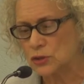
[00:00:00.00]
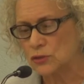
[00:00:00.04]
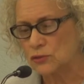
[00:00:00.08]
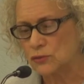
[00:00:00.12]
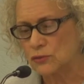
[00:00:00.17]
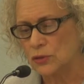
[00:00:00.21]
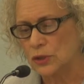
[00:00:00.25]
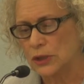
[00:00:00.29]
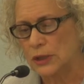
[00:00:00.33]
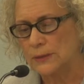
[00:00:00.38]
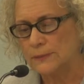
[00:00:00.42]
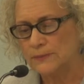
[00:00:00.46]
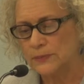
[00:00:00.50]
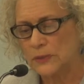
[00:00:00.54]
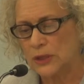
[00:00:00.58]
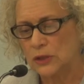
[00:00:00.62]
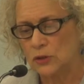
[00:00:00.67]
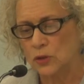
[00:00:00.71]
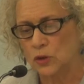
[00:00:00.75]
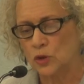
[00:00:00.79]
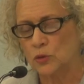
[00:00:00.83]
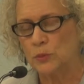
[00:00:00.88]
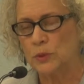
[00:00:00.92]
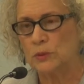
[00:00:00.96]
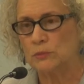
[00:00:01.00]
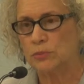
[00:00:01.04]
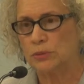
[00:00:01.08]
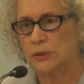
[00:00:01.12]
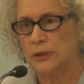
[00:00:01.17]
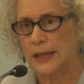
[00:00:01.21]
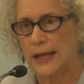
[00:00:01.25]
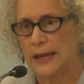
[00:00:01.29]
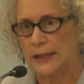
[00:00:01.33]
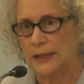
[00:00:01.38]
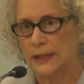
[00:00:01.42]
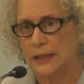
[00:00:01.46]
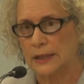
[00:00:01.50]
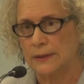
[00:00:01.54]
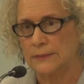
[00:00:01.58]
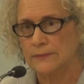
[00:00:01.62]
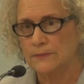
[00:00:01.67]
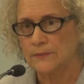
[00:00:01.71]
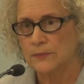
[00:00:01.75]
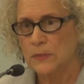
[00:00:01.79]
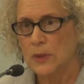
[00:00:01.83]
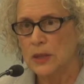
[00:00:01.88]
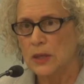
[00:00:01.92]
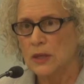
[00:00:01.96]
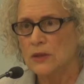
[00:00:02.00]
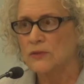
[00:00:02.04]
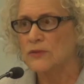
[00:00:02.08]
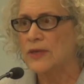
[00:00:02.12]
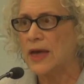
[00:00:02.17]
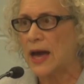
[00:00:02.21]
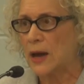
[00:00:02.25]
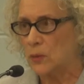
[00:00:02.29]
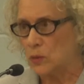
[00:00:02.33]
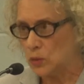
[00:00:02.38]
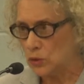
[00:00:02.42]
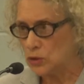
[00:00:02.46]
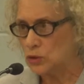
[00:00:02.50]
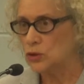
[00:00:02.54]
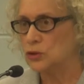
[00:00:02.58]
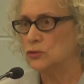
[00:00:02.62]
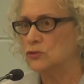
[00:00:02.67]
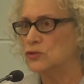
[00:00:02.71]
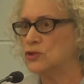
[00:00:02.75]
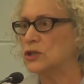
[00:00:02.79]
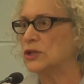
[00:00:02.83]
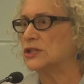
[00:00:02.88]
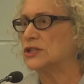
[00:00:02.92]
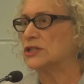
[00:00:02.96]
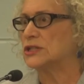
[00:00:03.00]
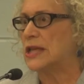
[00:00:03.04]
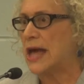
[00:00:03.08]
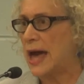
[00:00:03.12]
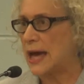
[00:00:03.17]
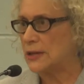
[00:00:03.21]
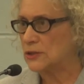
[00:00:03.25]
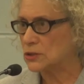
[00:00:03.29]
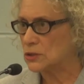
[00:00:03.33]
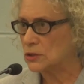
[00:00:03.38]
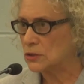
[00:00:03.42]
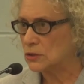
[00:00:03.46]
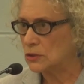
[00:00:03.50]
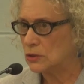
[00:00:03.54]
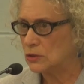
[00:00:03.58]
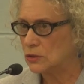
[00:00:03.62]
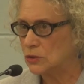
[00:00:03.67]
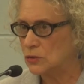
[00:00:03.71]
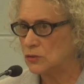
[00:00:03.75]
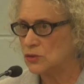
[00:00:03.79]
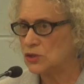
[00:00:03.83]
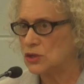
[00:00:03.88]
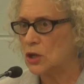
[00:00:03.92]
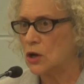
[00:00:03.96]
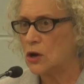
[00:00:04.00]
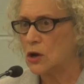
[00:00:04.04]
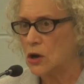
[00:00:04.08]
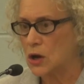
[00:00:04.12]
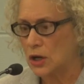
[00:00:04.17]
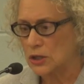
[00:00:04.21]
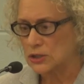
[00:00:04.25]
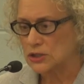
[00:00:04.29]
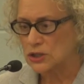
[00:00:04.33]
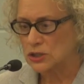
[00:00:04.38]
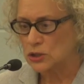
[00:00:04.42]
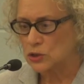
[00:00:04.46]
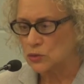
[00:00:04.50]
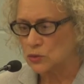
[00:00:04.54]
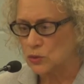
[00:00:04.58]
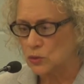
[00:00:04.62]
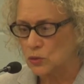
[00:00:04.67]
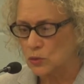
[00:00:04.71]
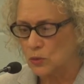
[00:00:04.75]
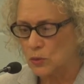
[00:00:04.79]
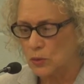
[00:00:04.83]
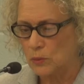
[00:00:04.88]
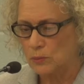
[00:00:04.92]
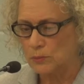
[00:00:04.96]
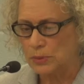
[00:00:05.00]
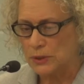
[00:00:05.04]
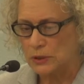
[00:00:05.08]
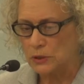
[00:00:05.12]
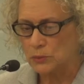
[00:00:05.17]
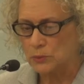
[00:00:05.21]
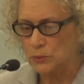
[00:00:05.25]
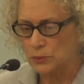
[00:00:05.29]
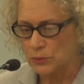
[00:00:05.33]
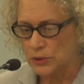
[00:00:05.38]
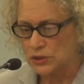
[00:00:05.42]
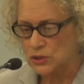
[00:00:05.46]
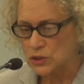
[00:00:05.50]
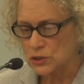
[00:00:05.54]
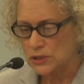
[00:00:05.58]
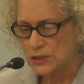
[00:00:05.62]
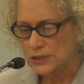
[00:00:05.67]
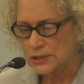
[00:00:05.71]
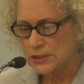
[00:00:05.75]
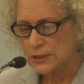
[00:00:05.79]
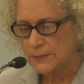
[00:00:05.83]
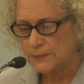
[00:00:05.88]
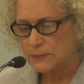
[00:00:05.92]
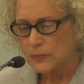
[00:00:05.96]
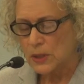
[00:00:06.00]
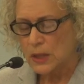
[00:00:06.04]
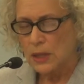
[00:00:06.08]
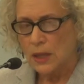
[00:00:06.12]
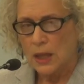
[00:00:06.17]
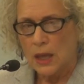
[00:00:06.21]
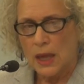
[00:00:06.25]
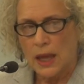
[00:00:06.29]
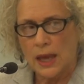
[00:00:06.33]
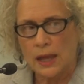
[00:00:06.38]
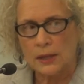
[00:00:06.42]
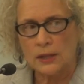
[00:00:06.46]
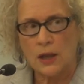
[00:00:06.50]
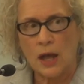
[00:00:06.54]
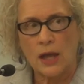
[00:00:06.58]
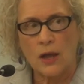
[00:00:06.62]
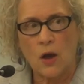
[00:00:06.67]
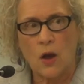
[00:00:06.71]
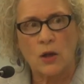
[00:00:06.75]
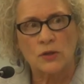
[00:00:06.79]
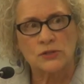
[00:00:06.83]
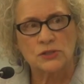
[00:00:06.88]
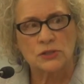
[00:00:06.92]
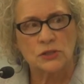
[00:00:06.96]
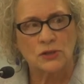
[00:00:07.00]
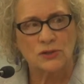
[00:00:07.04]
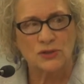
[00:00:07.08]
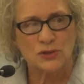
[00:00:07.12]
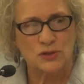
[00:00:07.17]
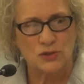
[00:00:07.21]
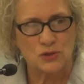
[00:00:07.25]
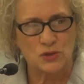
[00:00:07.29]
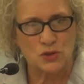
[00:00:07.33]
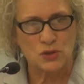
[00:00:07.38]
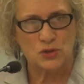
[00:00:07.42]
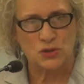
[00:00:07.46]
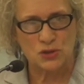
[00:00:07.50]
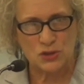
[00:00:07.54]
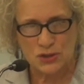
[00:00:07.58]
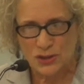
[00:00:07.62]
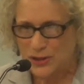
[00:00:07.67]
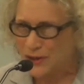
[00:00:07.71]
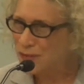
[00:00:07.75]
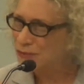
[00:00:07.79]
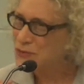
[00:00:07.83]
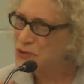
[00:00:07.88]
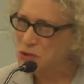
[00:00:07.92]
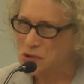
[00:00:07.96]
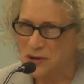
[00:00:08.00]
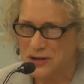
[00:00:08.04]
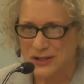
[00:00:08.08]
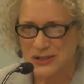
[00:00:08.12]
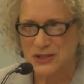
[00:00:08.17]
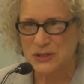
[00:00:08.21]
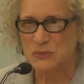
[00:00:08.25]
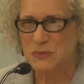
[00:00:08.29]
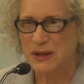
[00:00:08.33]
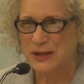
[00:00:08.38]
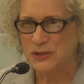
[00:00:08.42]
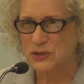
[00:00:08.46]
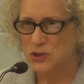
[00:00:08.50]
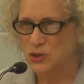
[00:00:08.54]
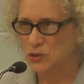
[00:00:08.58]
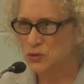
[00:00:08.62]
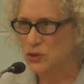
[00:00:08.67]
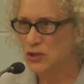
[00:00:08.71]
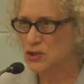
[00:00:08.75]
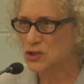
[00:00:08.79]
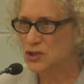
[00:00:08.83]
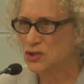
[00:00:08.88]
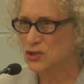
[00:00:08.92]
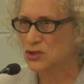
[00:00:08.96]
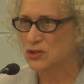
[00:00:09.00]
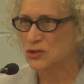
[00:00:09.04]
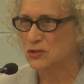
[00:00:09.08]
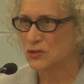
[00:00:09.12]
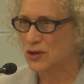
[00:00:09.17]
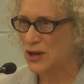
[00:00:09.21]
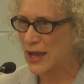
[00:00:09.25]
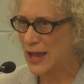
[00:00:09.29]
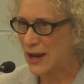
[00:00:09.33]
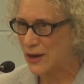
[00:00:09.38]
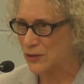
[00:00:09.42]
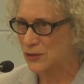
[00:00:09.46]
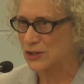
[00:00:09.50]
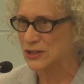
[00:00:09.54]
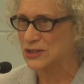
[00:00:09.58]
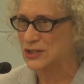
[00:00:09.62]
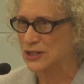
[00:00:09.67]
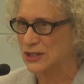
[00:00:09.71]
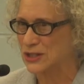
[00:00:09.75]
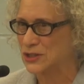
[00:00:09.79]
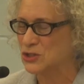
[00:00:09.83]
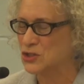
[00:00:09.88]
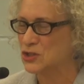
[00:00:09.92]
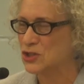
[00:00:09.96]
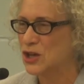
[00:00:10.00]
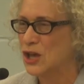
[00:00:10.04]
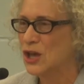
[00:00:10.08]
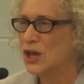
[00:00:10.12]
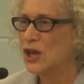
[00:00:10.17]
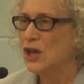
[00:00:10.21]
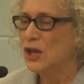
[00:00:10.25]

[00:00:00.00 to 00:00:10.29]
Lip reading: degree in urban planning that would do just that, use the arts to build bridges. And I also used, of course, my Jewish heritage,